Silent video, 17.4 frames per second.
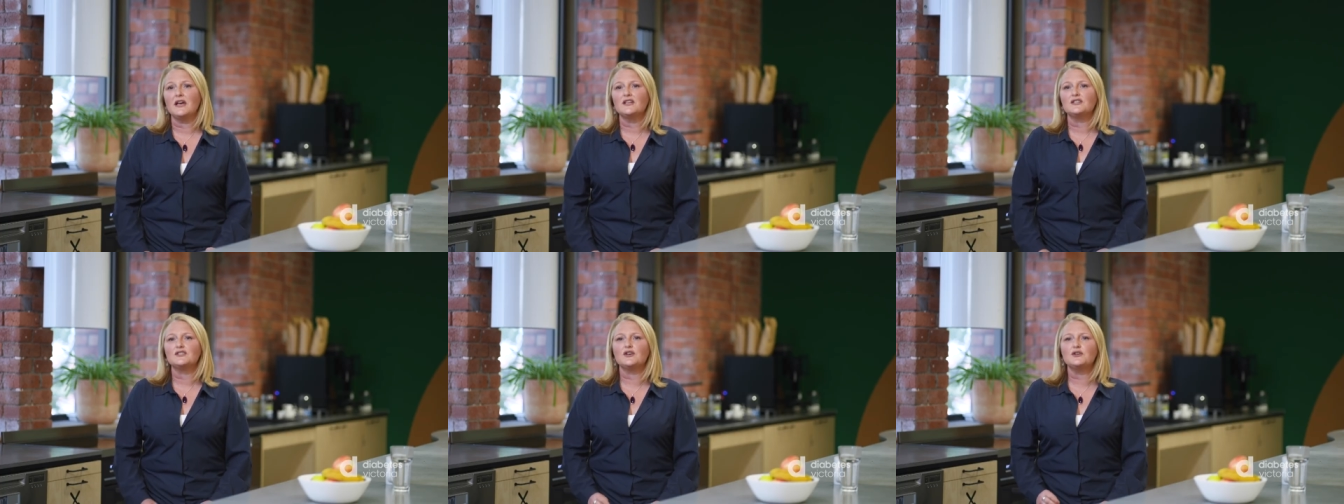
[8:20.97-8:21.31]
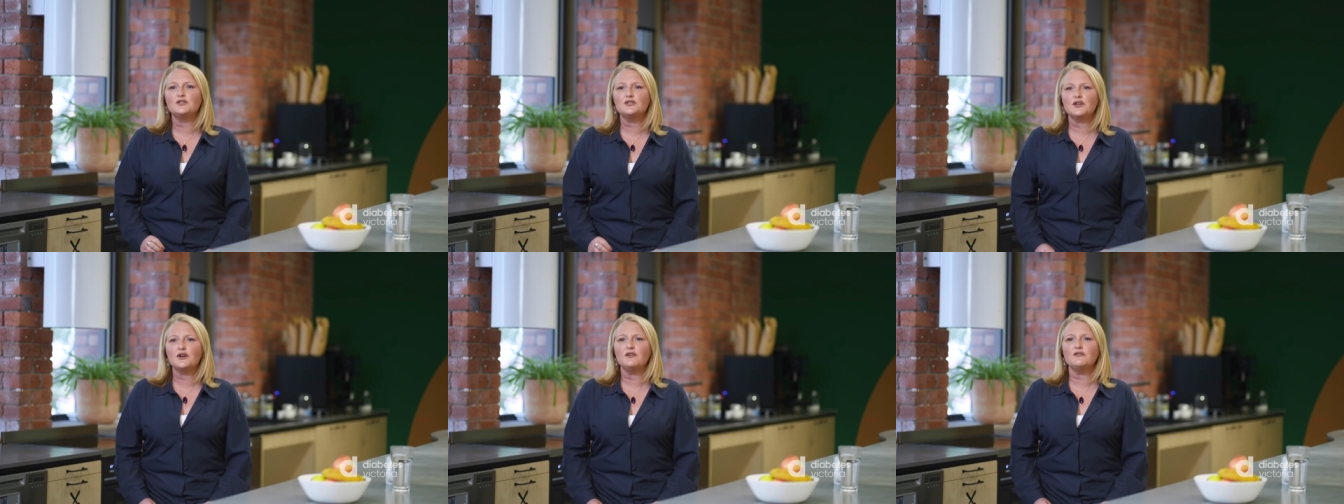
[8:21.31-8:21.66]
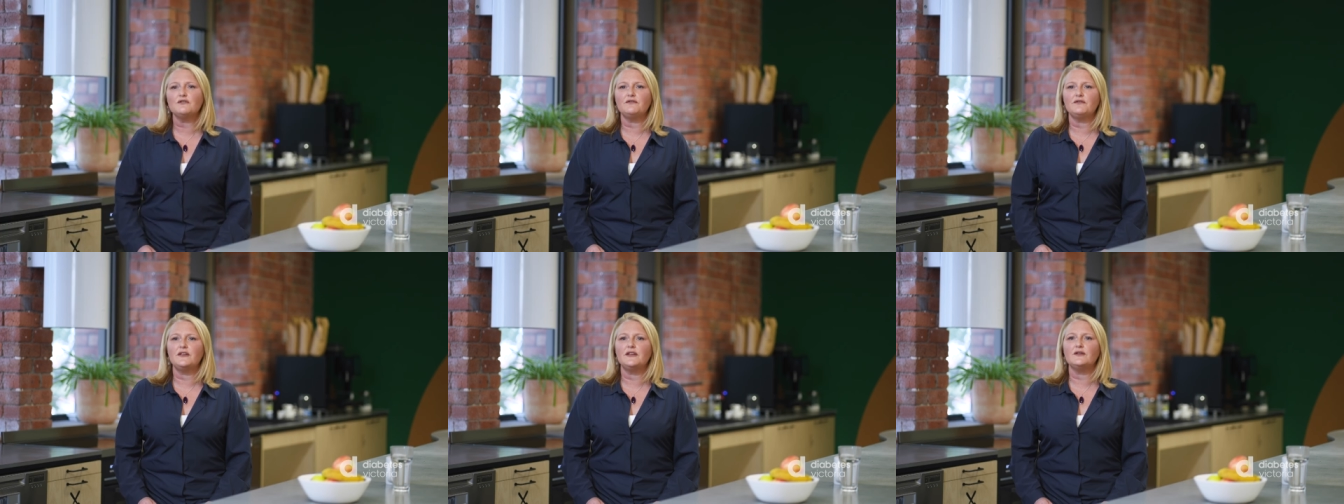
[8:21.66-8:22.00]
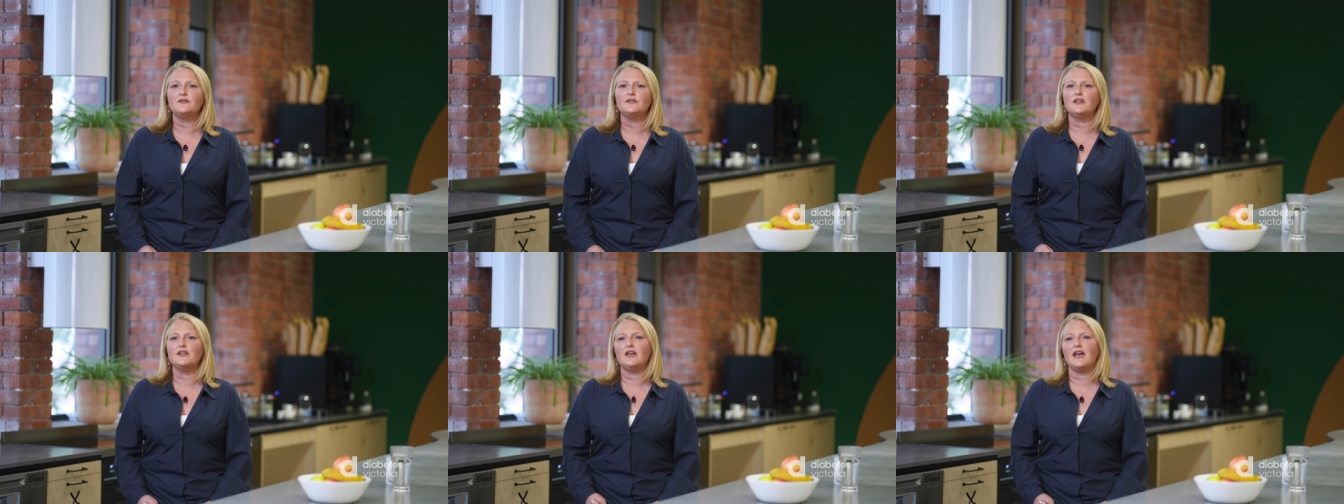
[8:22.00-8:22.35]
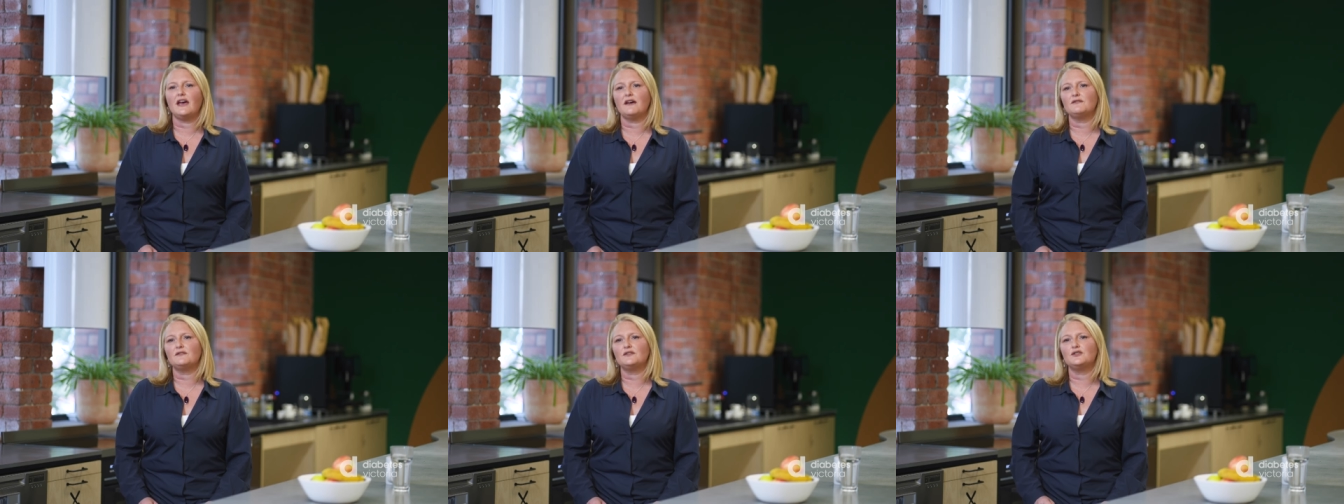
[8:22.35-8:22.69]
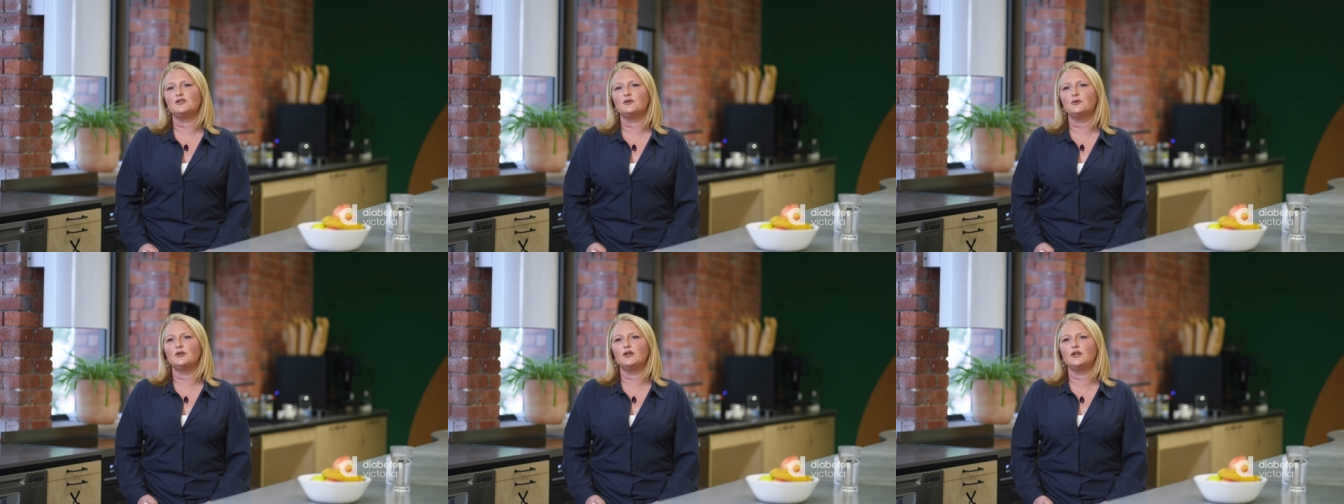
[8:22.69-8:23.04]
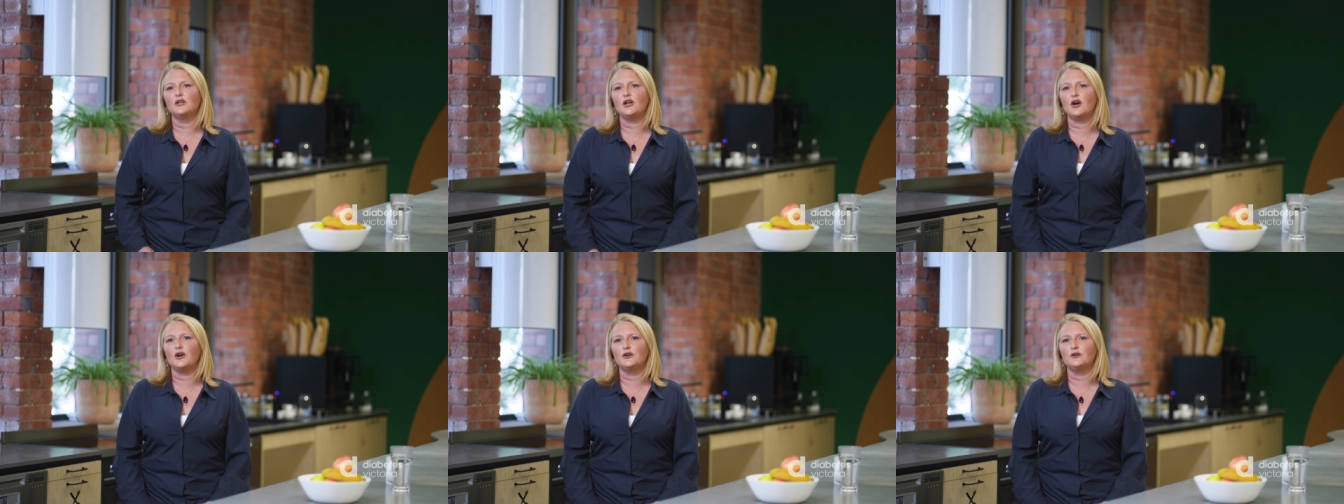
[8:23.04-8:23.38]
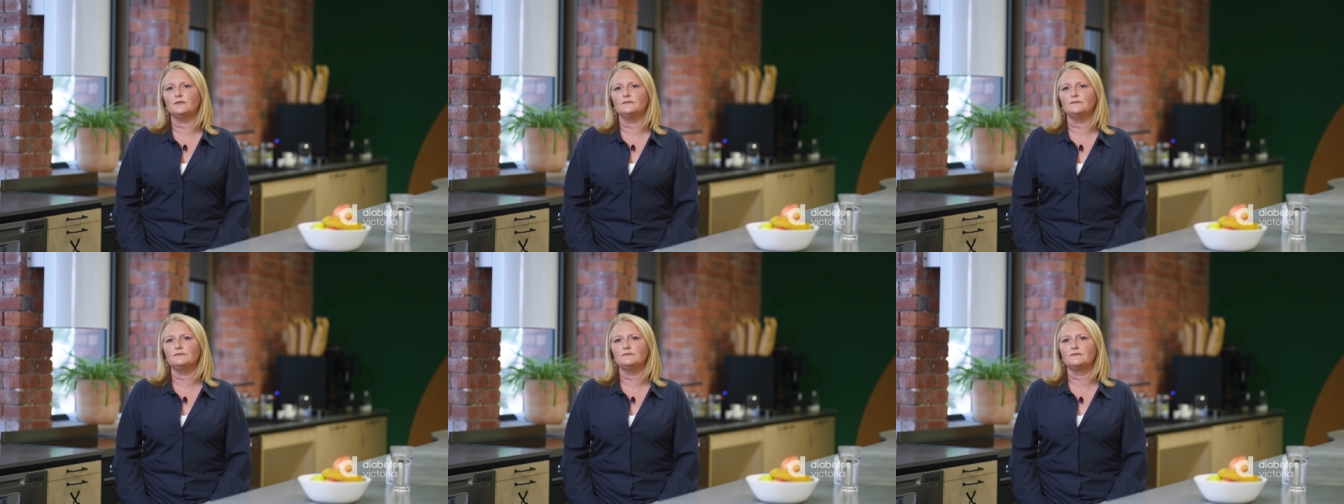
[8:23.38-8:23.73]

so don't feel that you have to do it alone.